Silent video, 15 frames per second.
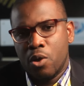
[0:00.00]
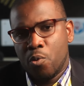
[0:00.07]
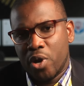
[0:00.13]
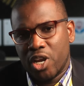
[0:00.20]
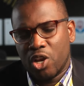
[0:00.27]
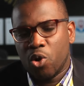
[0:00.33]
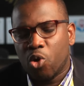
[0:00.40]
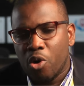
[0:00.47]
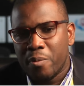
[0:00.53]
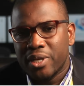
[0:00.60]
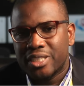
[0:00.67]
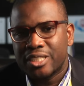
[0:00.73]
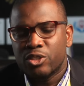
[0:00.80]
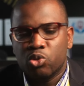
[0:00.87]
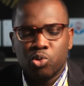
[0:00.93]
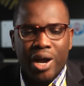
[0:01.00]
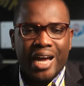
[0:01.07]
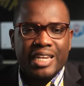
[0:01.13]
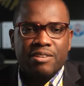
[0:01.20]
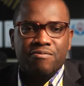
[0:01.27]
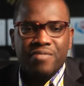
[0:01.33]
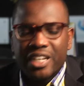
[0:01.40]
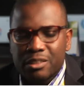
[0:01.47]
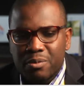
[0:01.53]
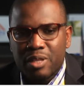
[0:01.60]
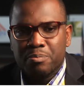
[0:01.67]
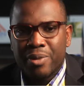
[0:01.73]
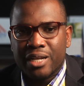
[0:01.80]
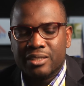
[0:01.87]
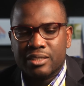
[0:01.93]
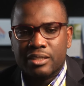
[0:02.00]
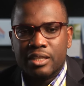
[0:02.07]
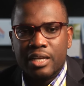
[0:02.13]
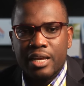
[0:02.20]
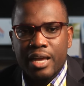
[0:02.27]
when you are not committing to an investment pattern.